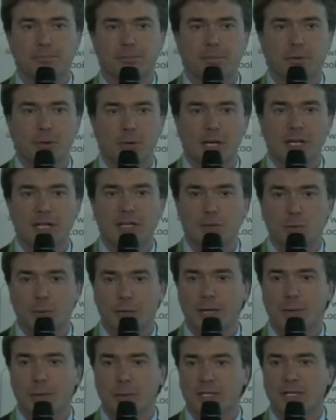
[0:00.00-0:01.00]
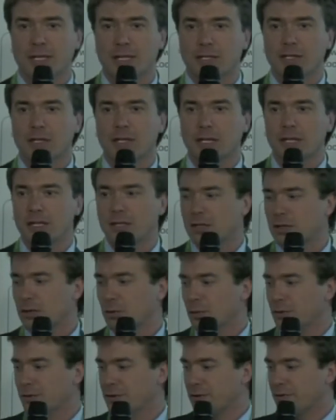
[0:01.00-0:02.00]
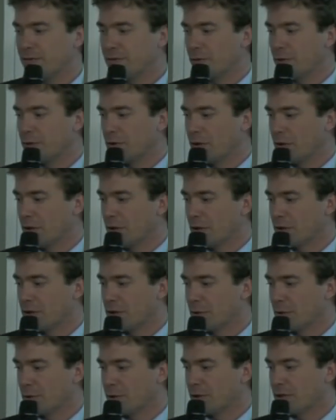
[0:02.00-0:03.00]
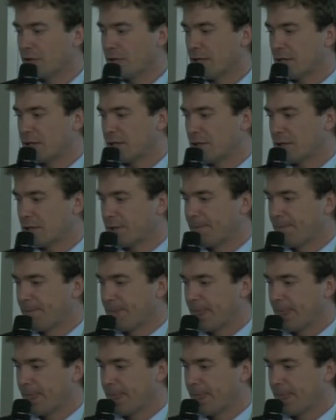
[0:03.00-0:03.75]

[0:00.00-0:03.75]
enterprise way with SLAs also for larger organizations.